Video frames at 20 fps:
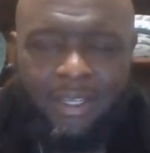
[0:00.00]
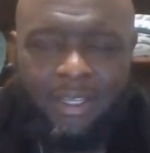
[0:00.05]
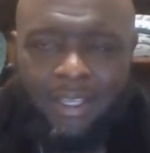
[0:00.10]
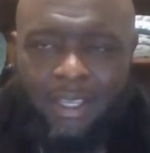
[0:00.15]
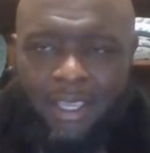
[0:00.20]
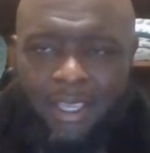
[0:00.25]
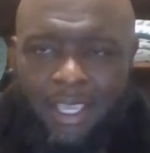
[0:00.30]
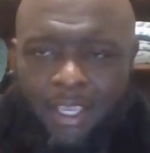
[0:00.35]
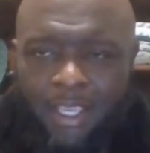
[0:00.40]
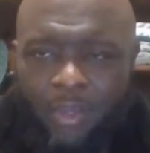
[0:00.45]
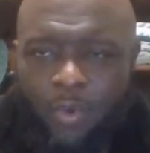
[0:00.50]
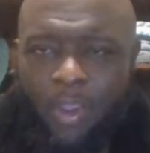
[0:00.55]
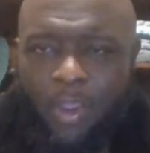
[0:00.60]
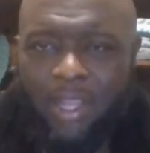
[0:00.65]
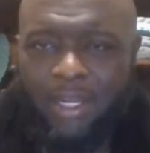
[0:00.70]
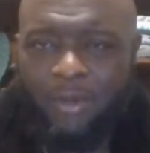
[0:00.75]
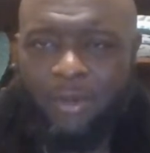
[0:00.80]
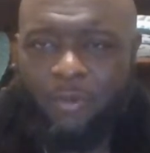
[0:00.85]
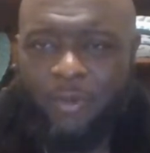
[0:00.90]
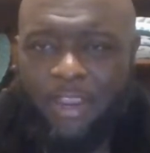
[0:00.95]
He quickly
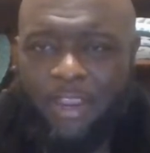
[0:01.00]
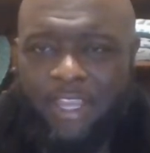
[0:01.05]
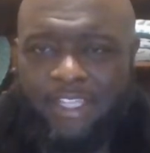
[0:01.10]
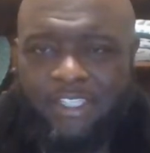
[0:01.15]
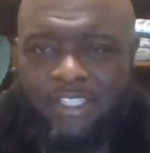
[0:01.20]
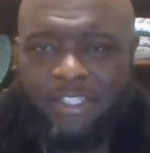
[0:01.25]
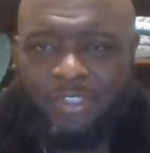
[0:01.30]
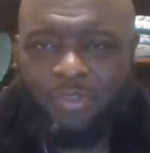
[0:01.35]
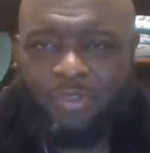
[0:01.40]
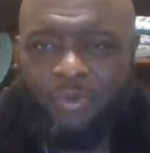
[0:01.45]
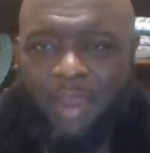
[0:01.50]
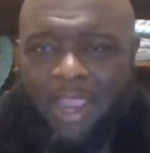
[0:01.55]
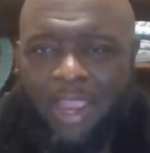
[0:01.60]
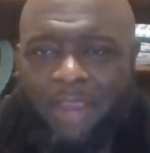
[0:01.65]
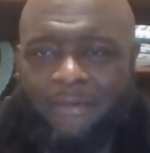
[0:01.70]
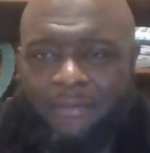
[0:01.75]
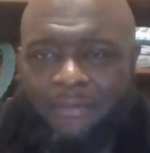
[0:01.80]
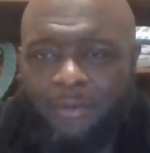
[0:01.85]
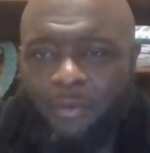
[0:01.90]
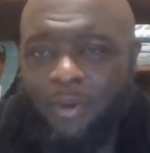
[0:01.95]
raised his
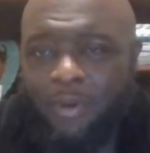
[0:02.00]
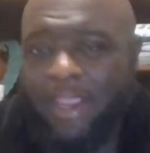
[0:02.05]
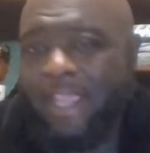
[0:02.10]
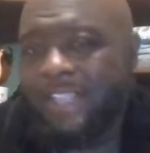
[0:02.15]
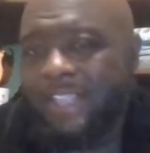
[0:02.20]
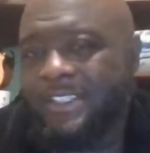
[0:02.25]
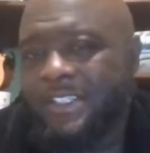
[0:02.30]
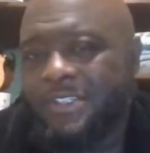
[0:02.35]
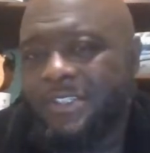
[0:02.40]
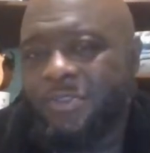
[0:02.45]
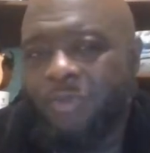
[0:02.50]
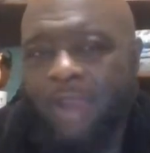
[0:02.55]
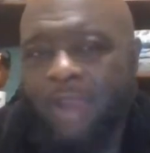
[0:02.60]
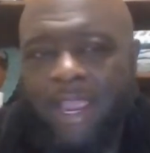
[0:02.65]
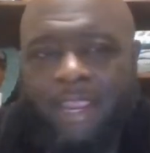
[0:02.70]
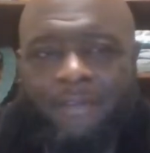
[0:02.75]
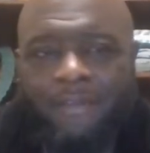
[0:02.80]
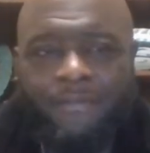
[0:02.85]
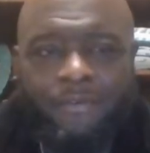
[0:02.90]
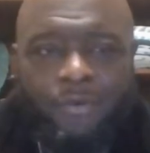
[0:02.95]

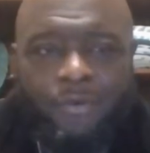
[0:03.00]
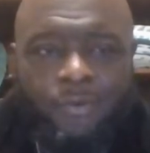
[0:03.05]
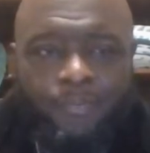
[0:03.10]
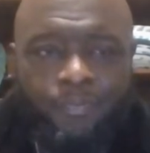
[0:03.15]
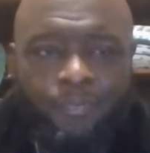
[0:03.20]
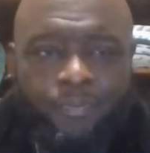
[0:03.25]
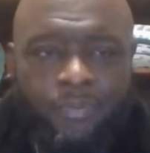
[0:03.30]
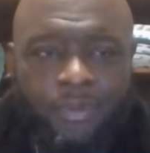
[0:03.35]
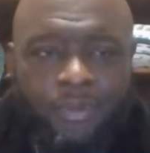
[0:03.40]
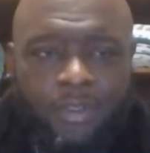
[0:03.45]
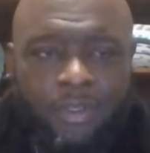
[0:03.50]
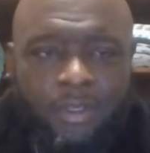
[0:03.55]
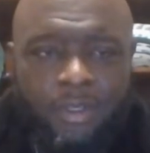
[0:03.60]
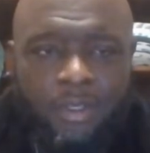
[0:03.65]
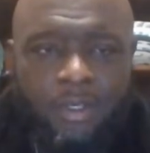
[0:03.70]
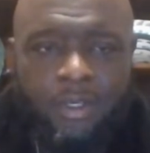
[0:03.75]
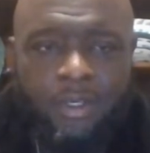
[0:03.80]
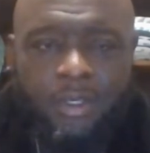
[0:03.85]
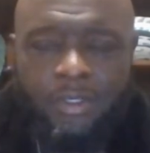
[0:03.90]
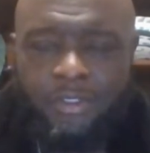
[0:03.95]
rifle
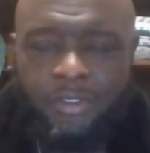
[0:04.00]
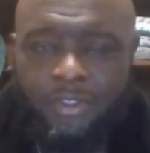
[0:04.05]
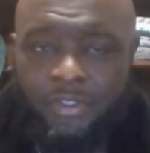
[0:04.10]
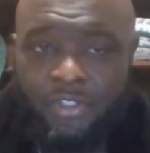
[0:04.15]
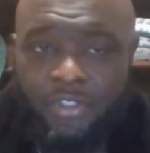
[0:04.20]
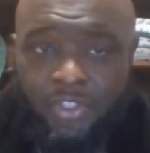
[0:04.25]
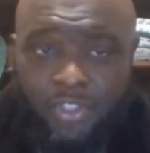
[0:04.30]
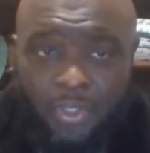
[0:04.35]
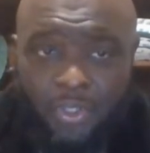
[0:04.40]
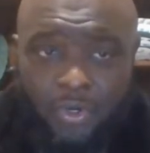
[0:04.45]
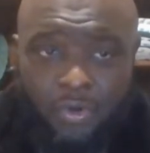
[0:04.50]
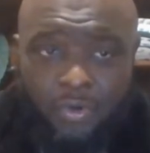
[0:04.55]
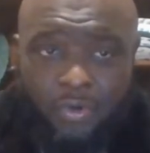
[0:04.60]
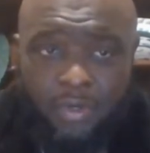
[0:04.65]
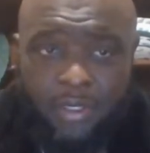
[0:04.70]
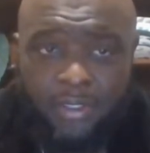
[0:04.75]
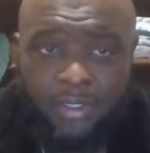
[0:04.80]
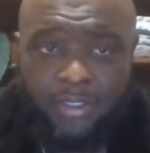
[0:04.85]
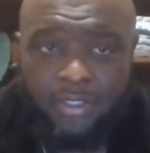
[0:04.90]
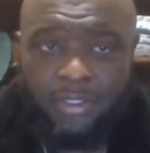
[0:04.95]
to his shoulder
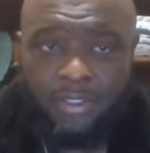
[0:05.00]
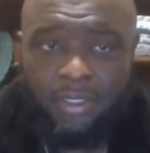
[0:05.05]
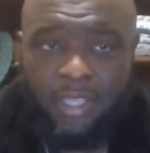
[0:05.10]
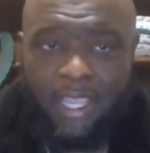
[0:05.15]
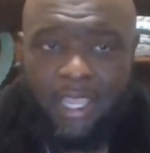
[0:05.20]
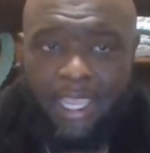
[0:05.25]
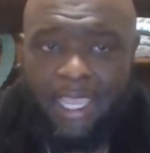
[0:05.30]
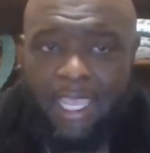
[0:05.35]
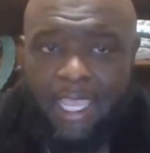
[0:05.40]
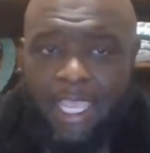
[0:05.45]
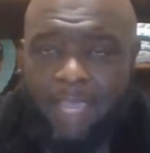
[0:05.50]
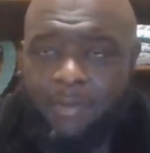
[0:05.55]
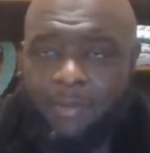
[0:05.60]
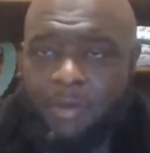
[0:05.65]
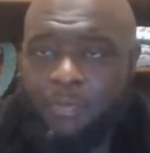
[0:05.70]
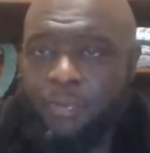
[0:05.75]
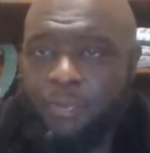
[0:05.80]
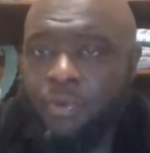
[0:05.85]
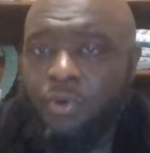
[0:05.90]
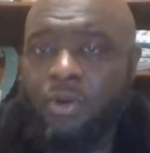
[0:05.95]
and took aim and
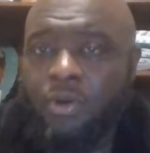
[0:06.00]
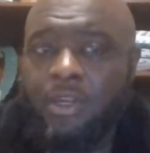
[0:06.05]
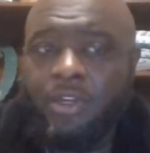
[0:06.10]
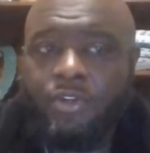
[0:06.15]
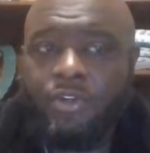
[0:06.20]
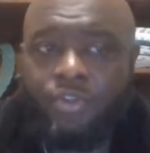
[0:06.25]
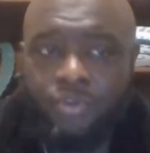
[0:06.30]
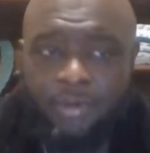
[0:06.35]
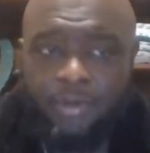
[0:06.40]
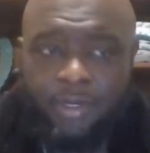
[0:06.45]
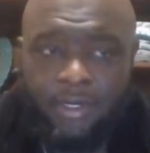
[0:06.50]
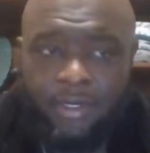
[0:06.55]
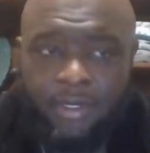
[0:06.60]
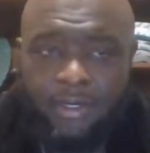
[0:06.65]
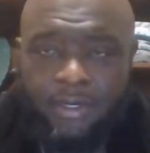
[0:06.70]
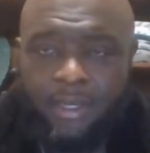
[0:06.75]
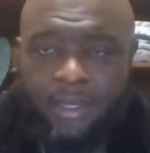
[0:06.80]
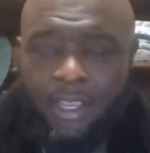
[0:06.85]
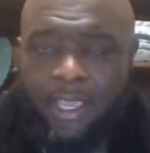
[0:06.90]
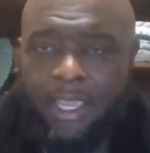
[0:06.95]
pulled the trigger,
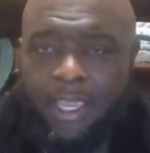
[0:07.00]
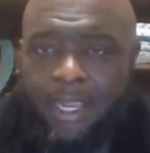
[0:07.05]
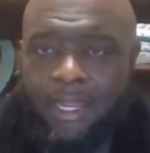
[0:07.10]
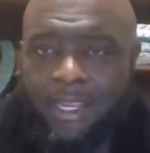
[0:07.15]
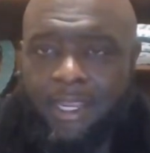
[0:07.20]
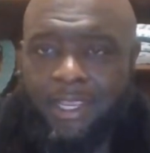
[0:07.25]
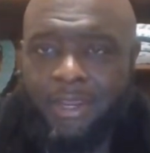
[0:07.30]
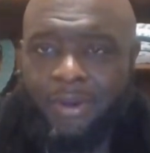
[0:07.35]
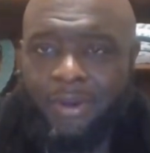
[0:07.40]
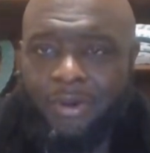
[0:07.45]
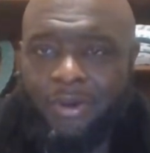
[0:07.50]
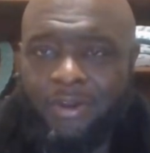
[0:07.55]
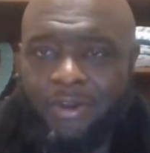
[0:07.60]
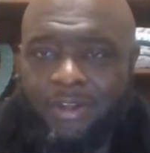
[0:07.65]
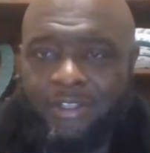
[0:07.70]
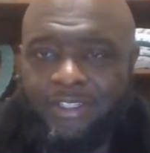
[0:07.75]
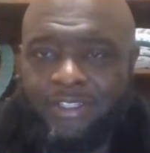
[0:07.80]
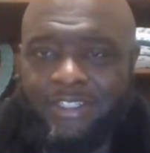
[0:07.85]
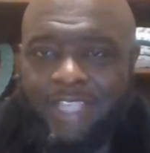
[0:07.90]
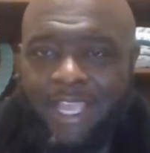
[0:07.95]
and he heard the
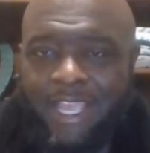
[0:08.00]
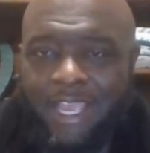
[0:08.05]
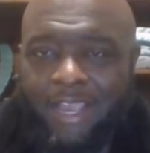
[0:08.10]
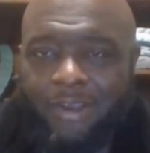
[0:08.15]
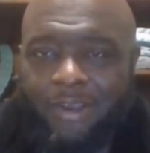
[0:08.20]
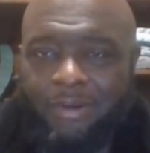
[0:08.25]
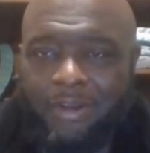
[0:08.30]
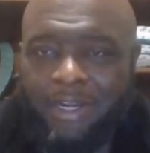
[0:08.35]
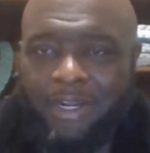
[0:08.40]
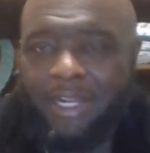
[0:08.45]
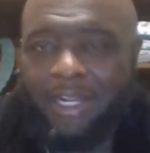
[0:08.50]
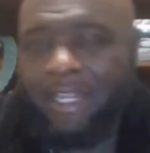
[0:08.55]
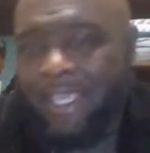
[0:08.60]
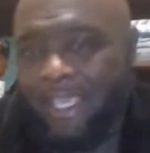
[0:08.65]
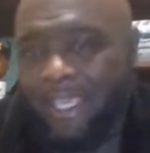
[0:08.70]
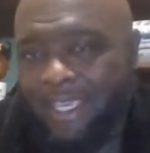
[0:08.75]
sound click.